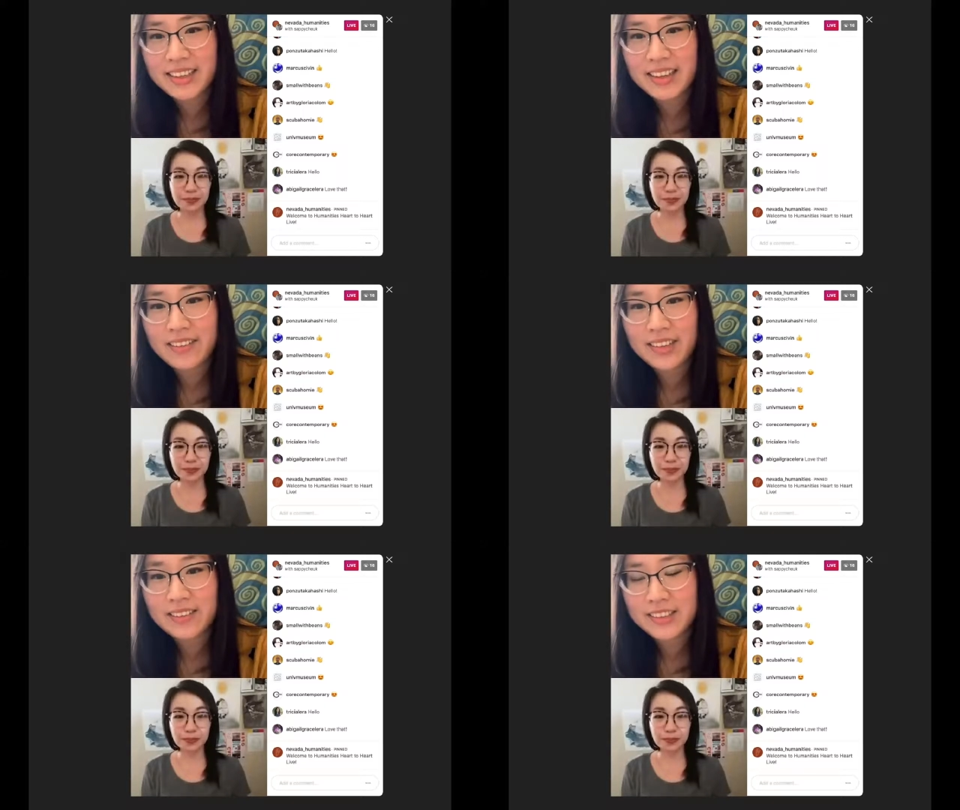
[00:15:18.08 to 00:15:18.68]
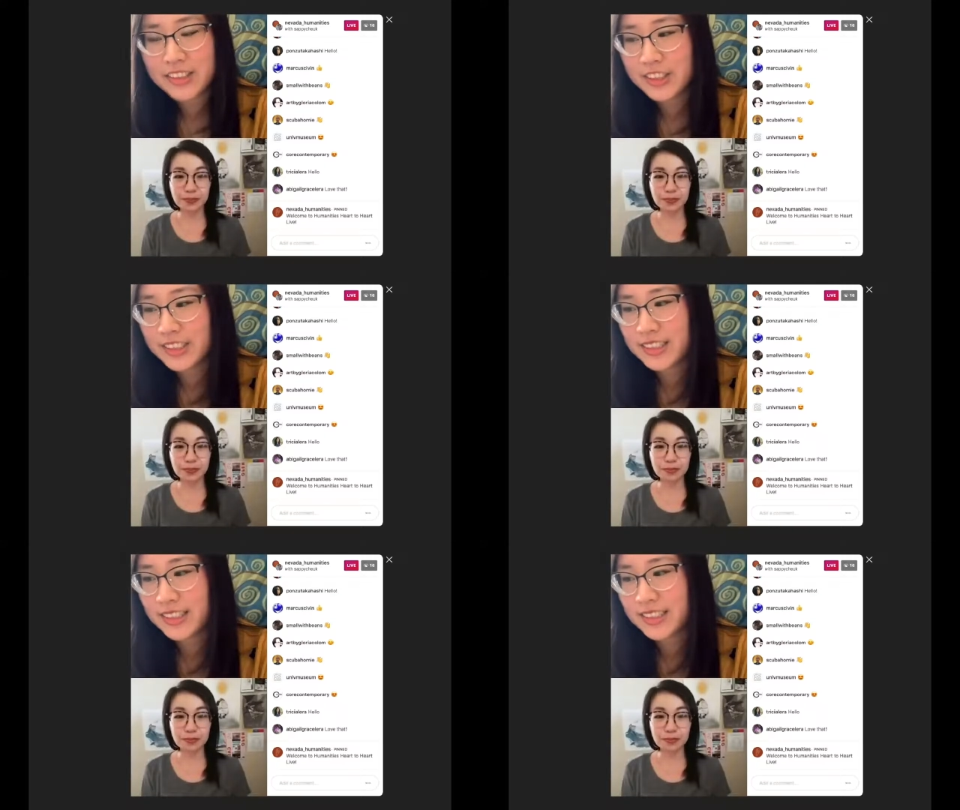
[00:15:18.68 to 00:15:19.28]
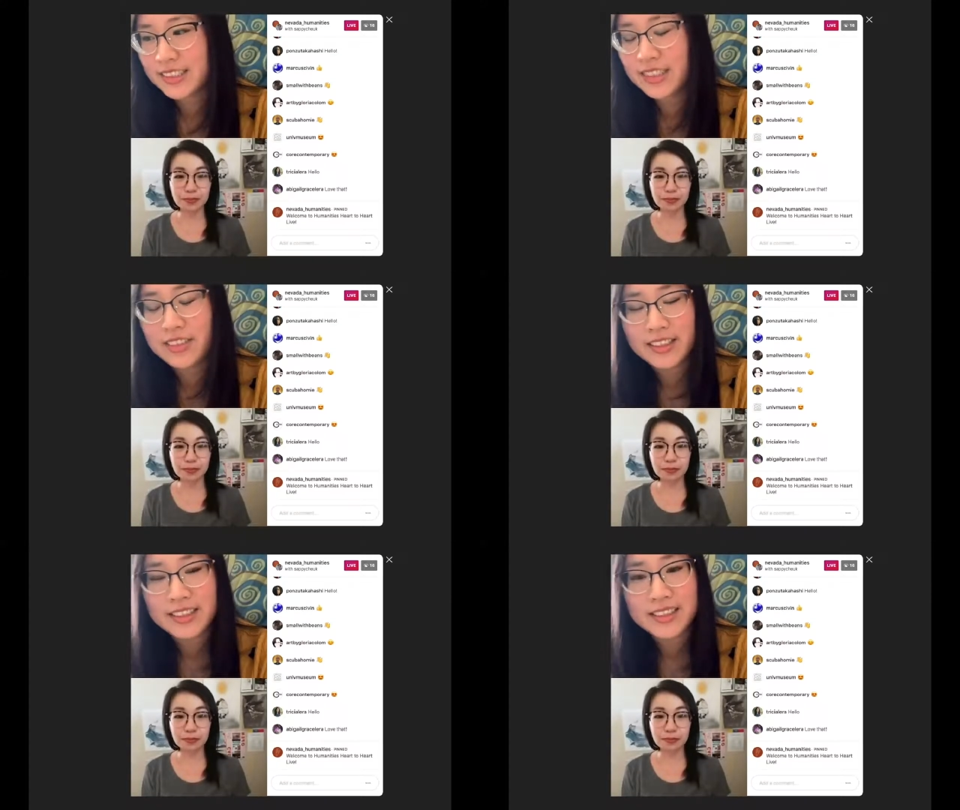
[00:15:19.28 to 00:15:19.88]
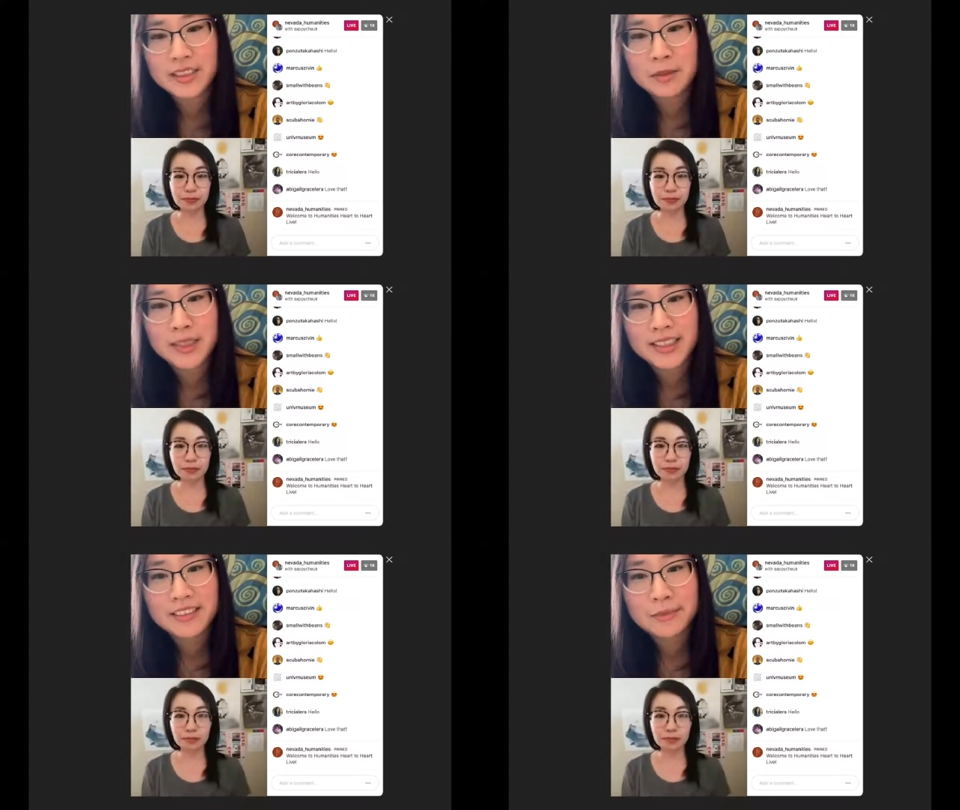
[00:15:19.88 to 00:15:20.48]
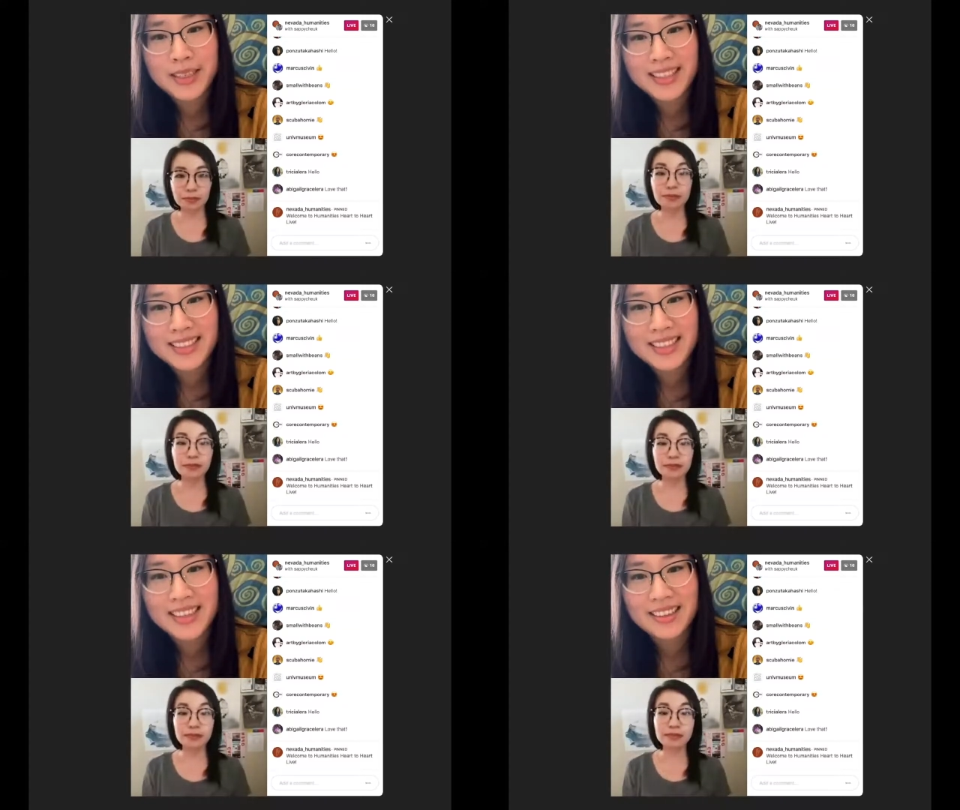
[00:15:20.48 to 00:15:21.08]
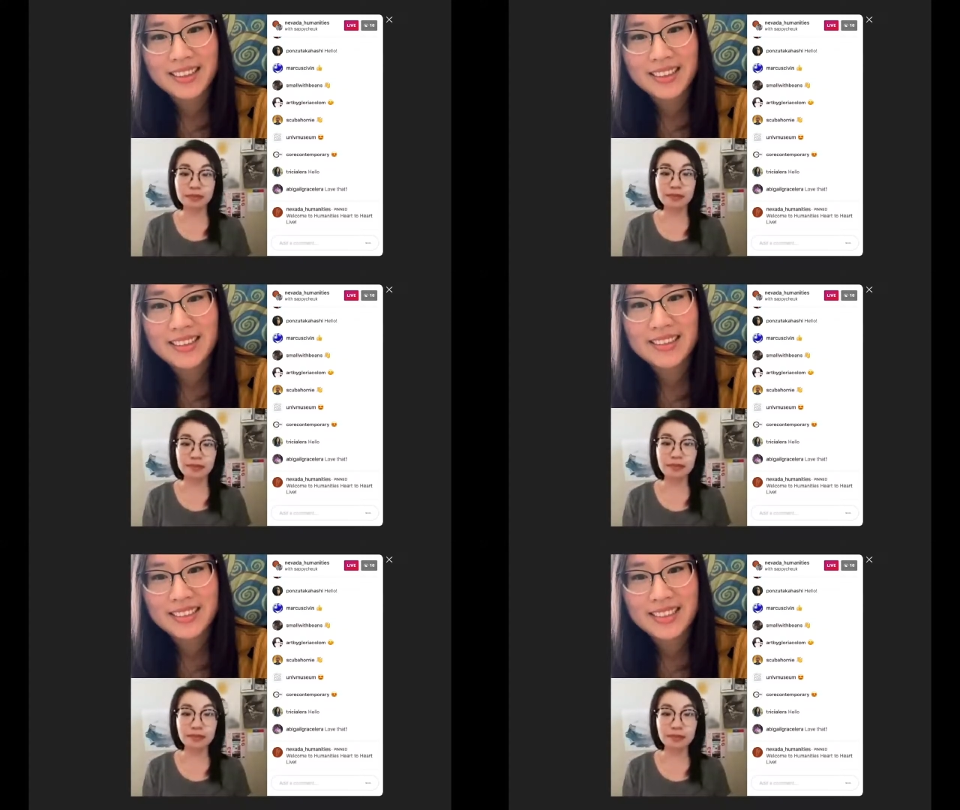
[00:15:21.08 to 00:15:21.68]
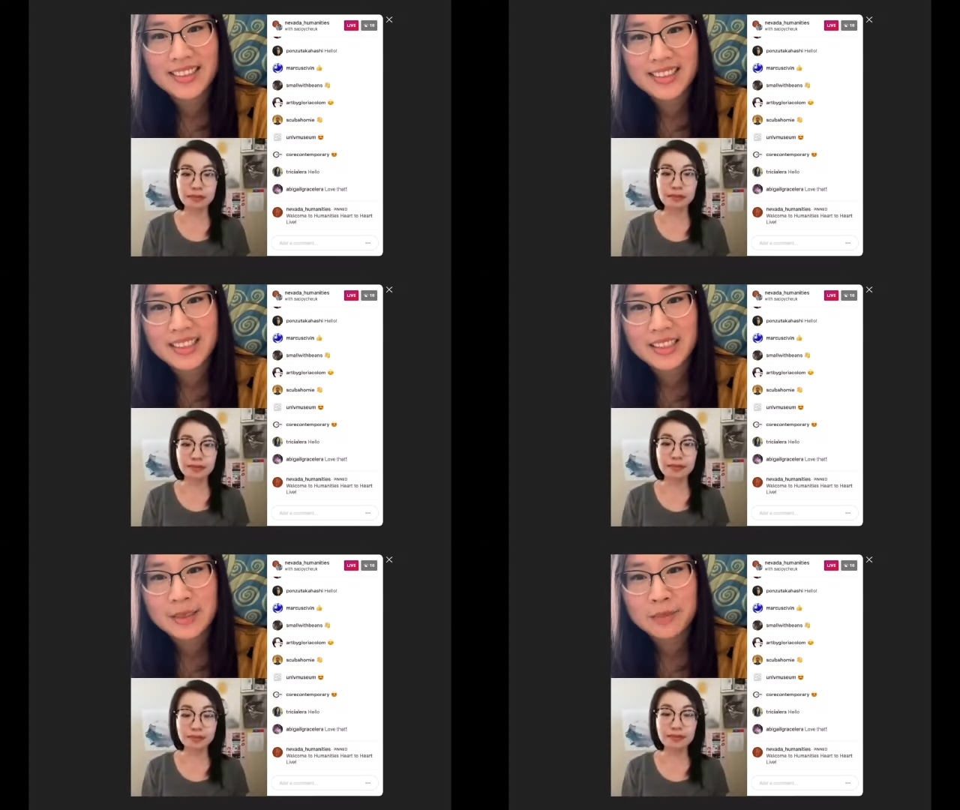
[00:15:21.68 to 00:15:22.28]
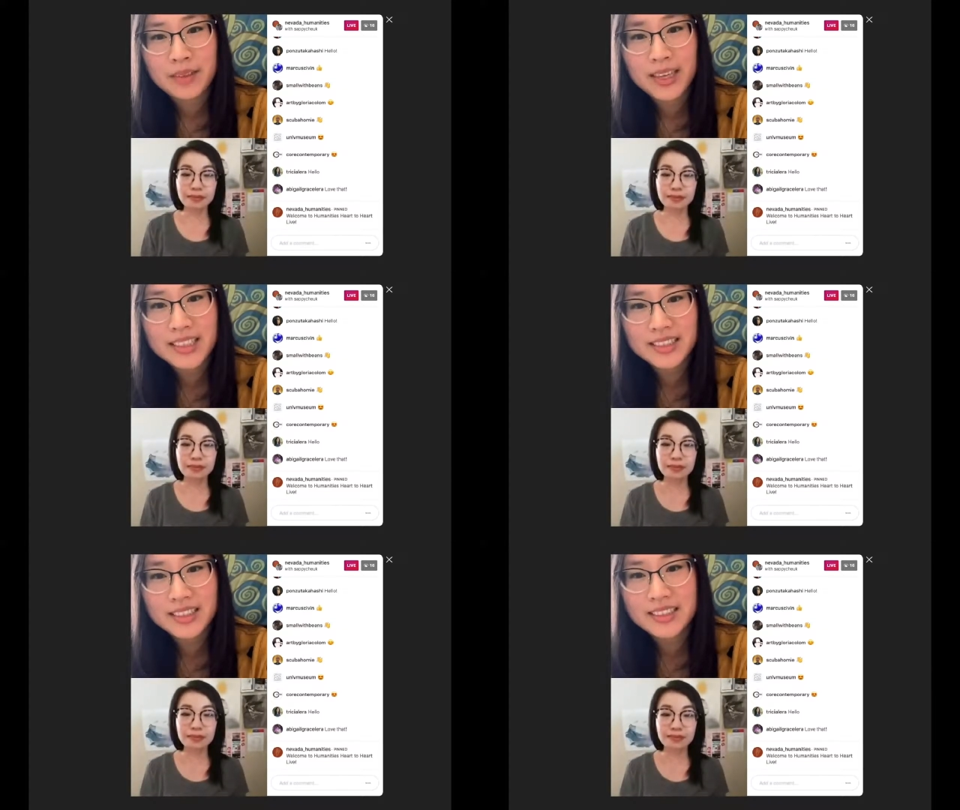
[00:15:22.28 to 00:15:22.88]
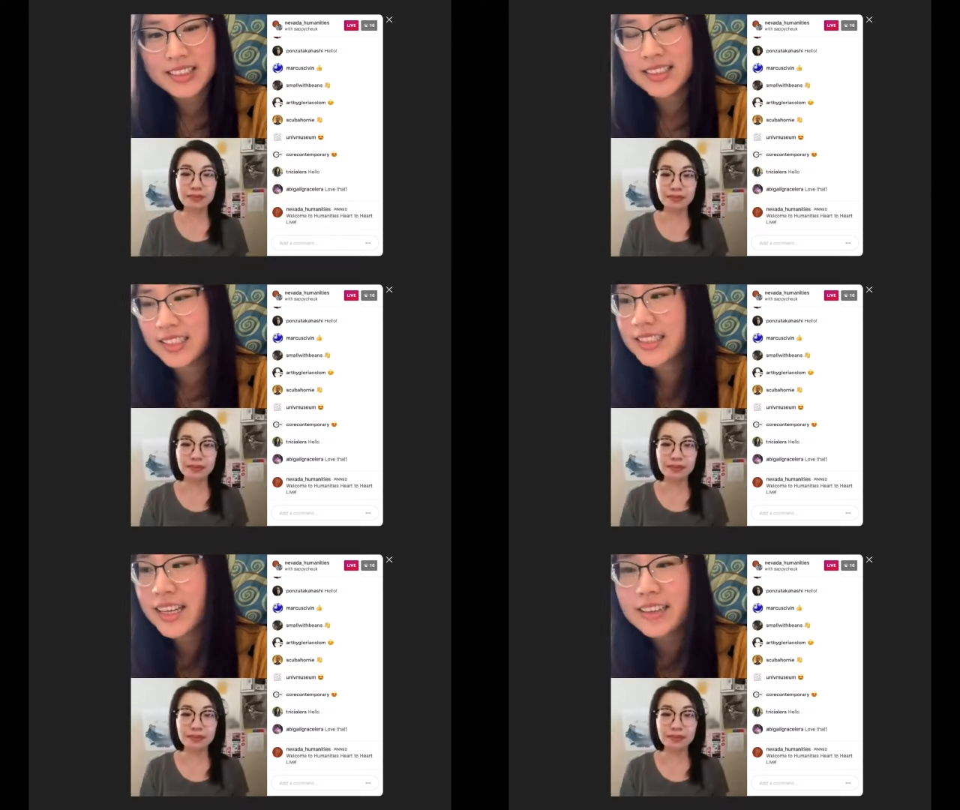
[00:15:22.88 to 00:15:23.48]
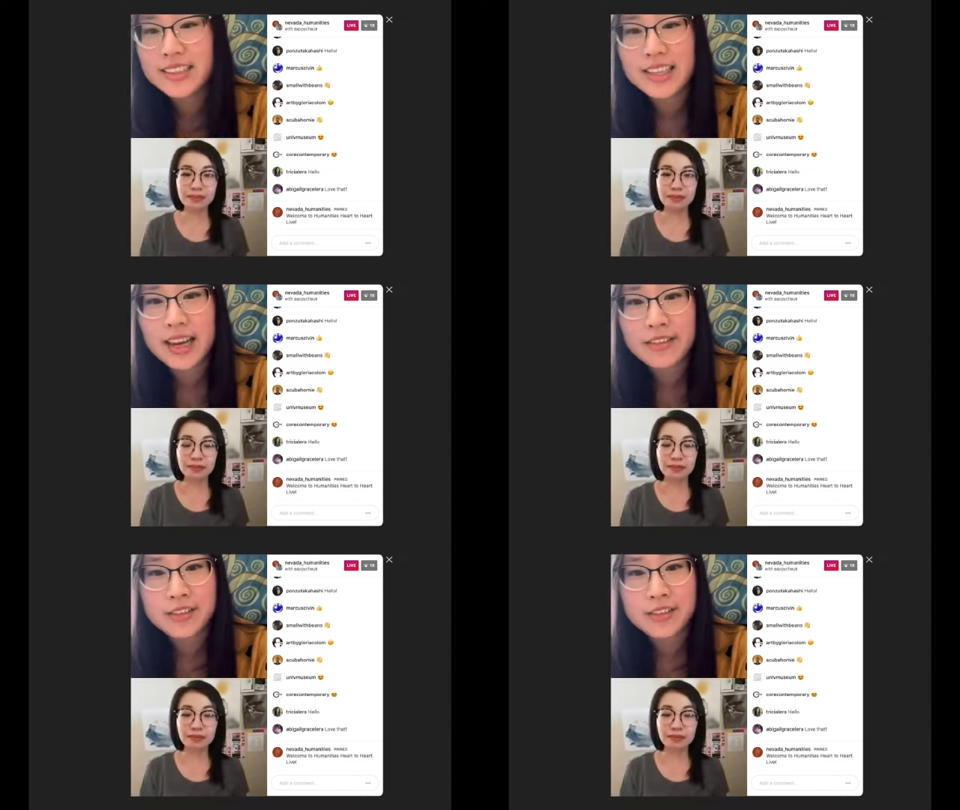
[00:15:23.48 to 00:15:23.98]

Speaker 1: everyone's just only discovering these new ways of being together during this time. Mm-hmm. And it's, you know, it's it's scary to have to